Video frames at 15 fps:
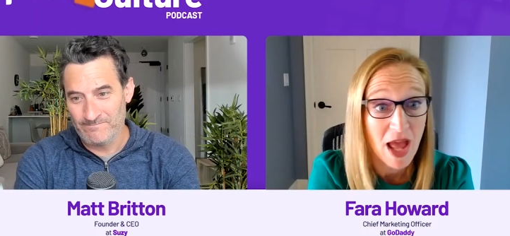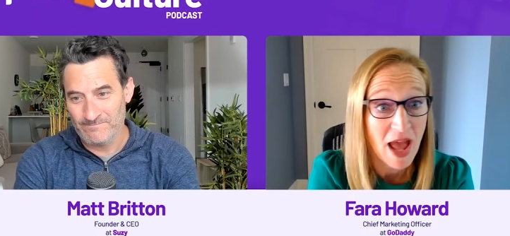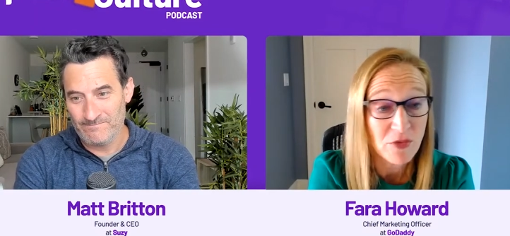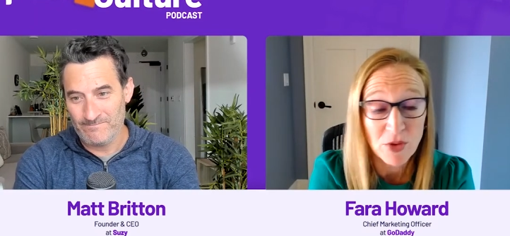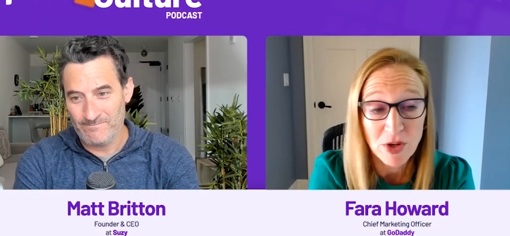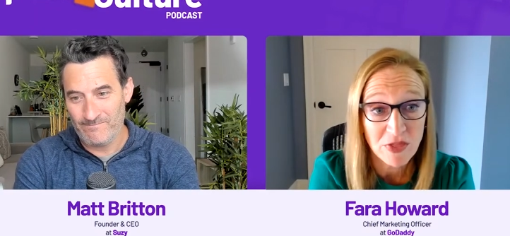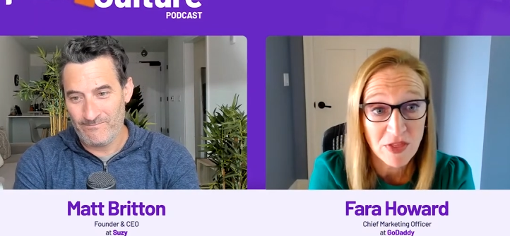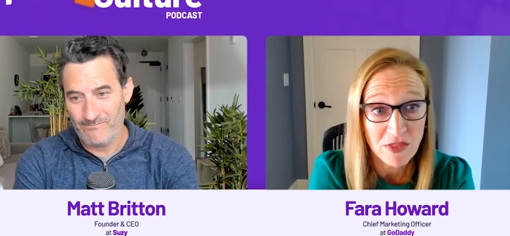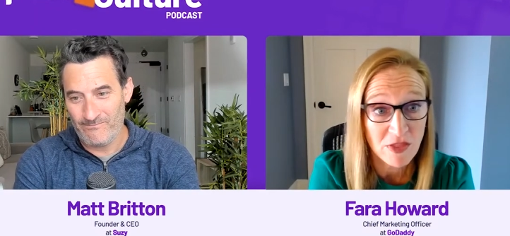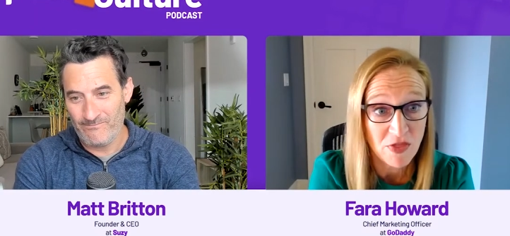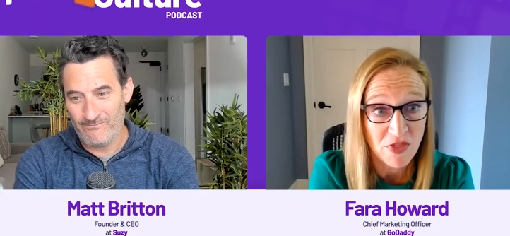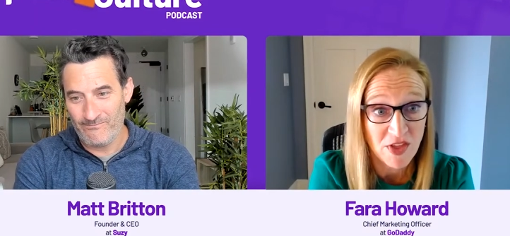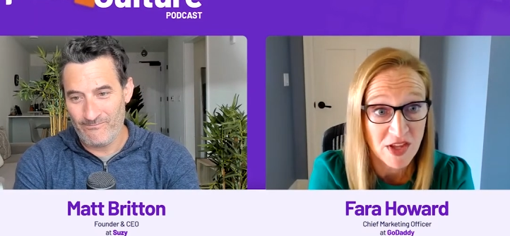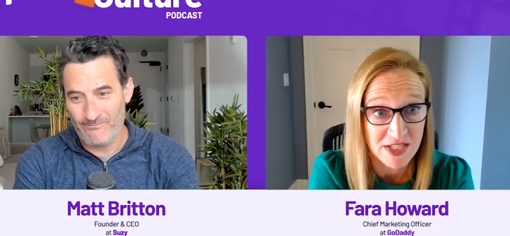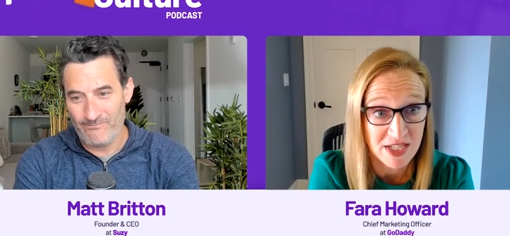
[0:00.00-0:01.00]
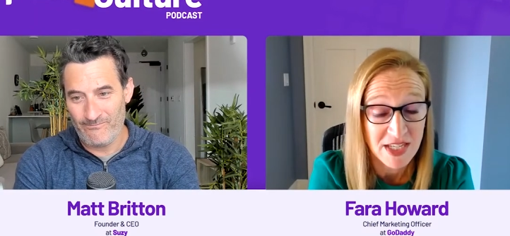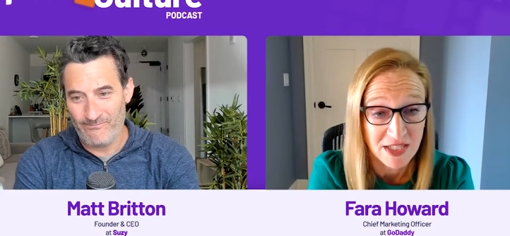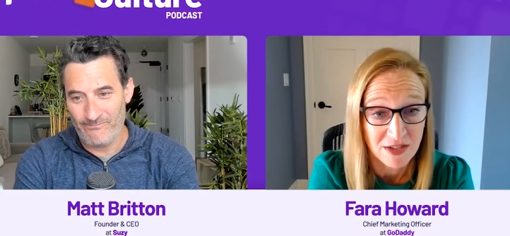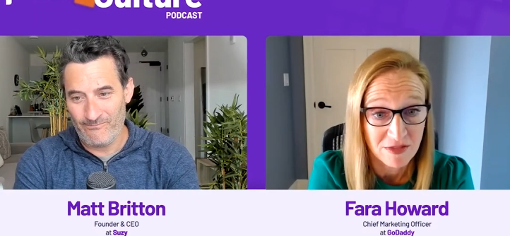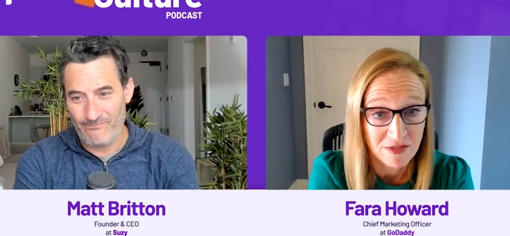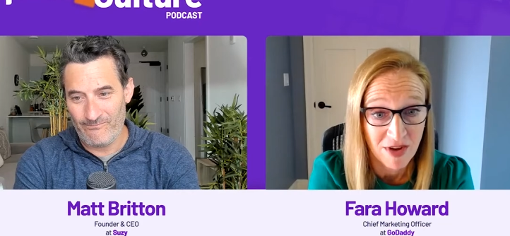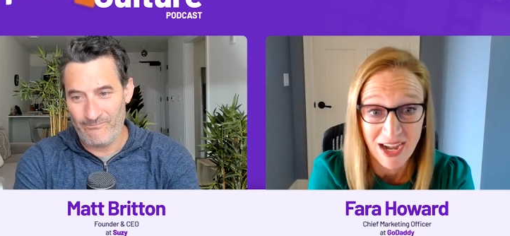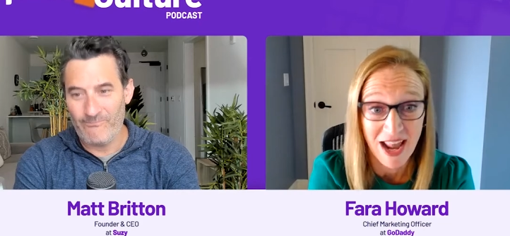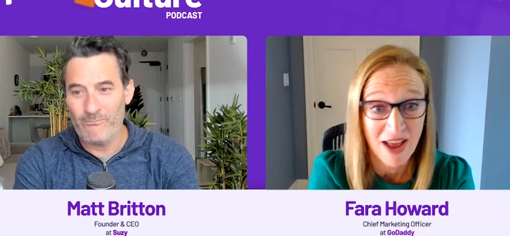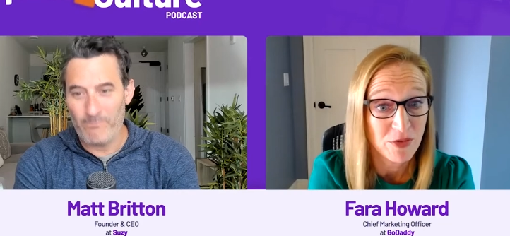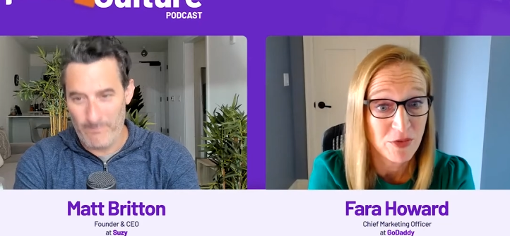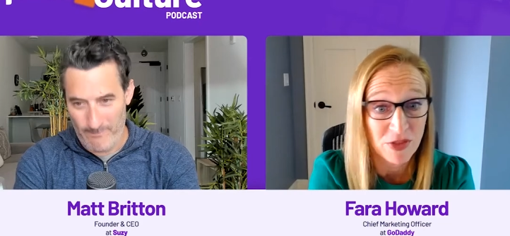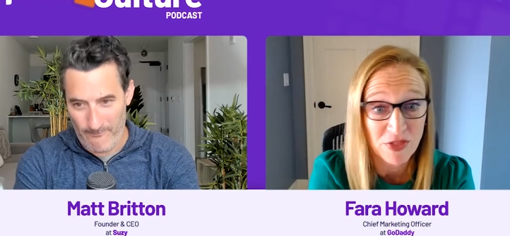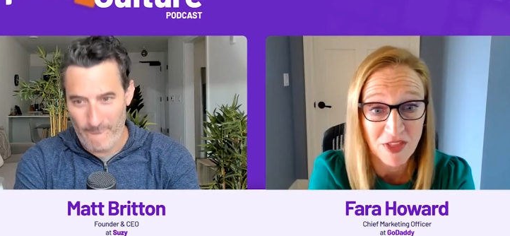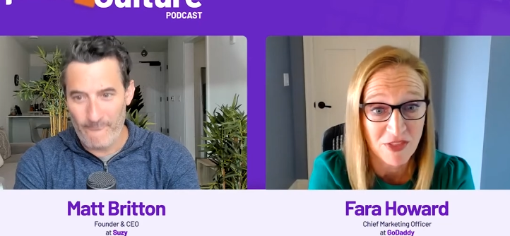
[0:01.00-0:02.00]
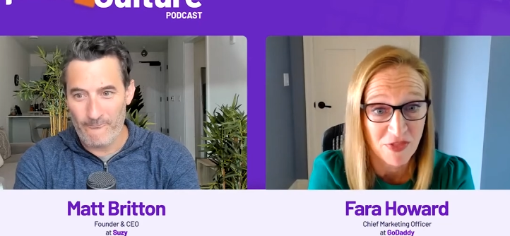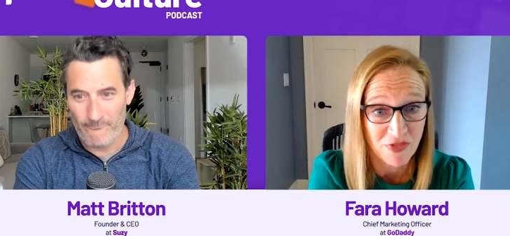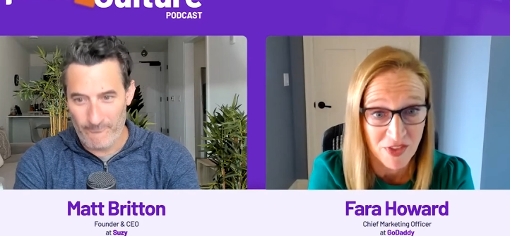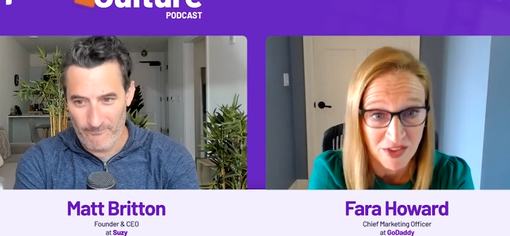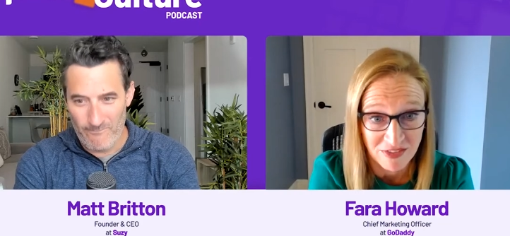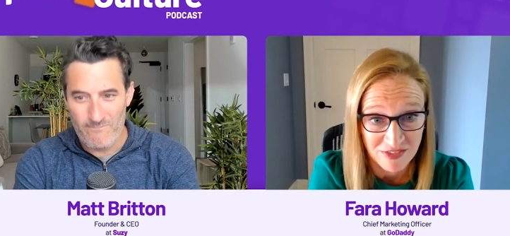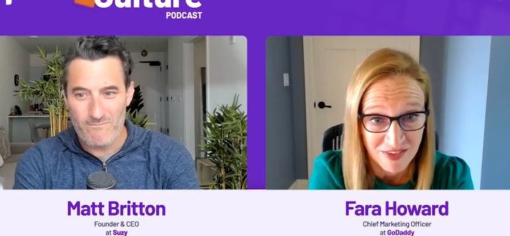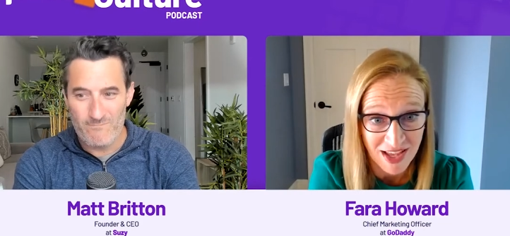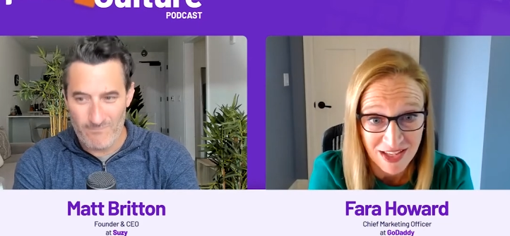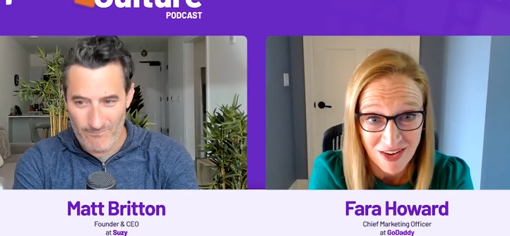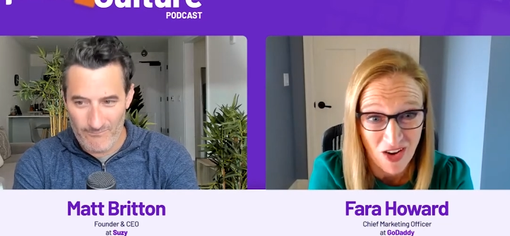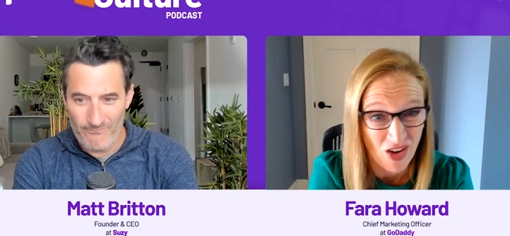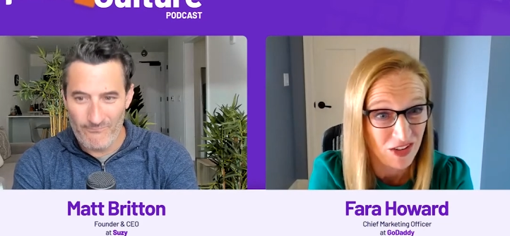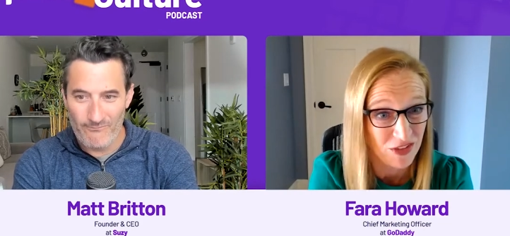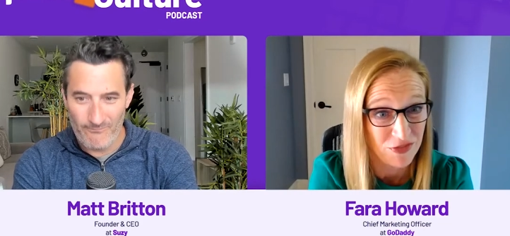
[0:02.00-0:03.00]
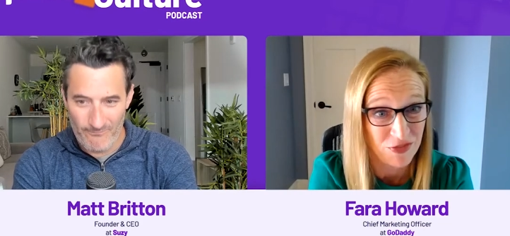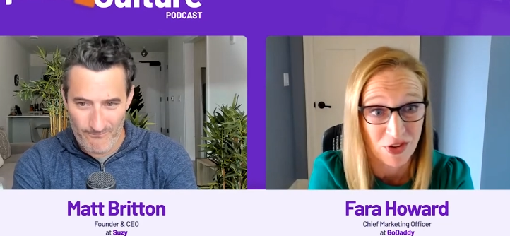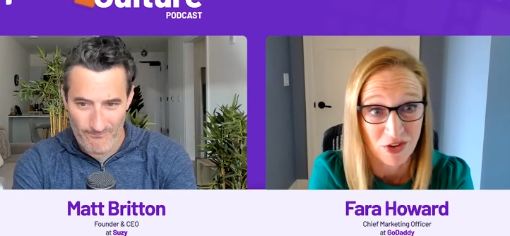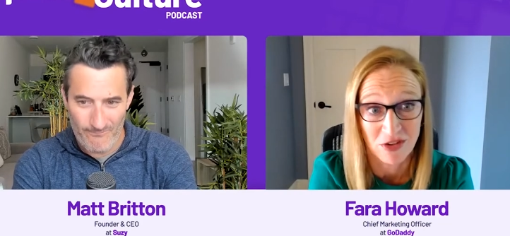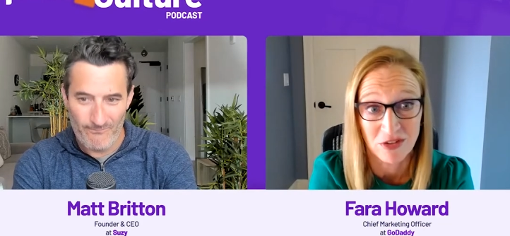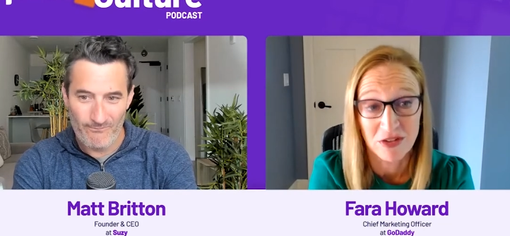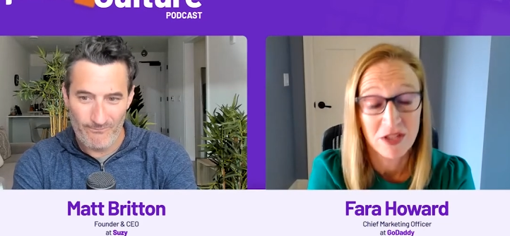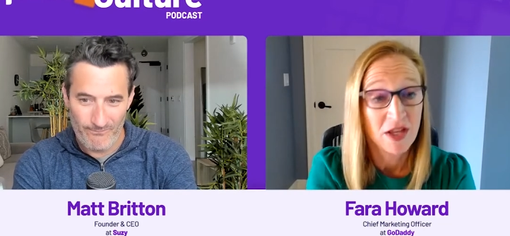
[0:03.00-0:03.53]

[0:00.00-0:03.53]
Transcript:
Speaker 1: everything that they did, right? Everything that they said, all of their,